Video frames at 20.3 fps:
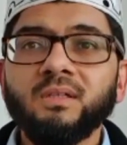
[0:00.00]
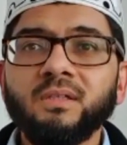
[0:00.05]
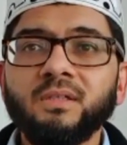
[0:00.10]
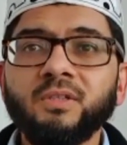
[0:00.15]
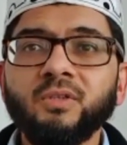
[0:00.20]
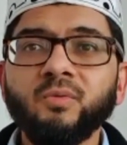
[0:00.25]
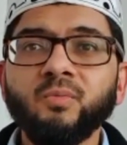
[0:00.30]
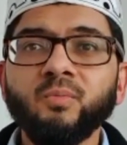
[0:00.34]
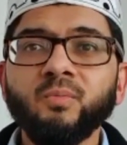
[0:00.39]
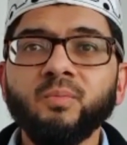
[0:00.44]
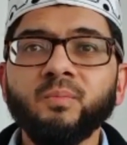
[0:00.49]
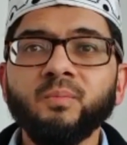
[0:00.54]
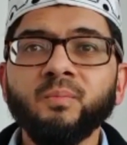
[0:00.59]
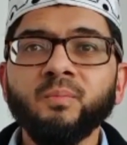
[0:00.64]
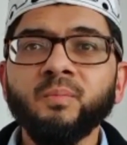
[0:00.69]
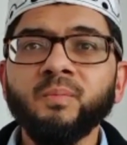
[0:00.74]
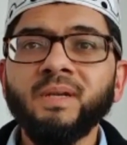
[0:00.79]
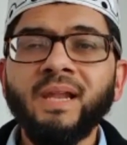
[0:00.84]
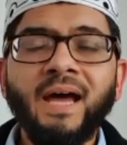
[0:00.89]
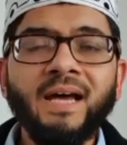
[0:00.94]
you know
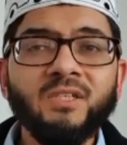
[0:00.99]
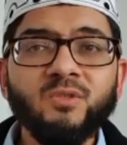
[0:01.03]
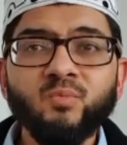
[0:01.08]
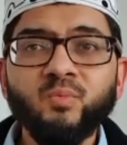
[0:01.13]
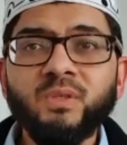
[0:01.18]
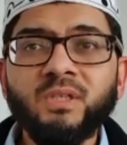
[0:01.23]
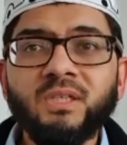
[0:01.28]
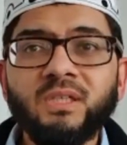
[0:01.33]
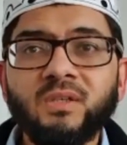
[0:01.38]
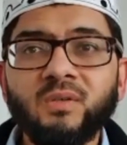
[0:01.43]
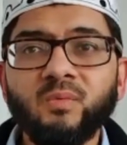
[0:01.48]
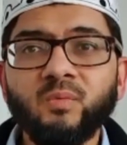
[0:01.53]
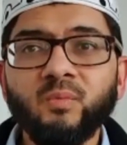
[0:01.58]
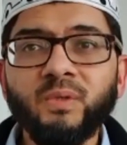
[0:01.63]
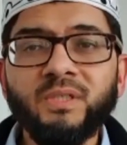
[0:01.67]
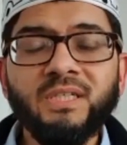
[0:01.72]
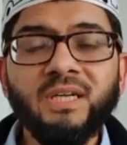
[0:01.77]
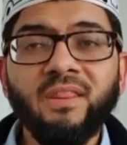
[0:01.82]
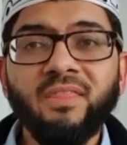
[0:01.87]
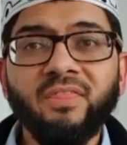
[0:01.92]
last week we
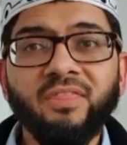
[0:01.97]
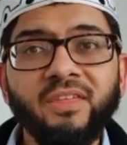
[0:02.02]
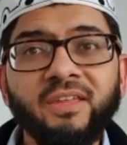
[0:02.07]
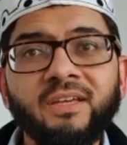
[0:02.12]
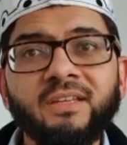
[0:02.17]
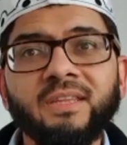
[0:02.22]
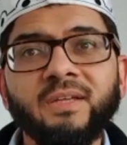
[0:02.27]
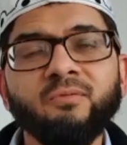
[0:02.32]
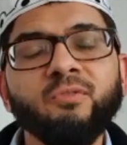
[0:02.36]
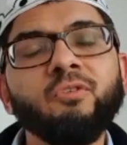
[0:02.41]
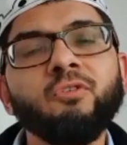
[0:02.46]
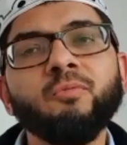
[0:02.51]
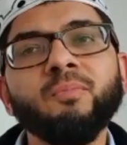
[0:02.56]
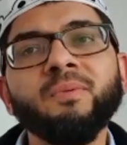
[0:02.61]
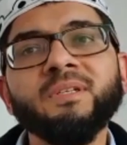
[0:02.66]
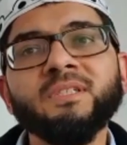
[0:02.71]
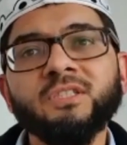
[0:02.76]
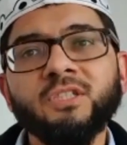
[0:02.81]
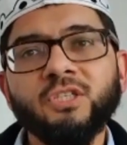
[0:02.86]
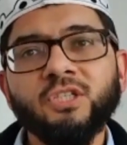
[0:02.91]
didn't think that we would be
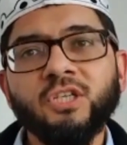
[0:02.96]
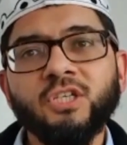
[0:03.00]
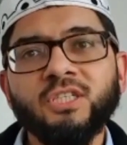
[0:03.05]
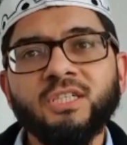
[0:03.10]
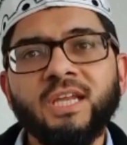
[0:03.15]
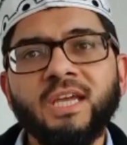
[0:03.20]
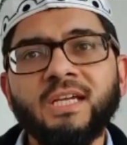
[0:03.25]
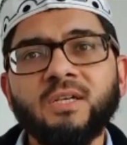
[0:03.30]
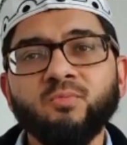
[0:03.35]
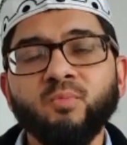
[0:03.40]
in such a state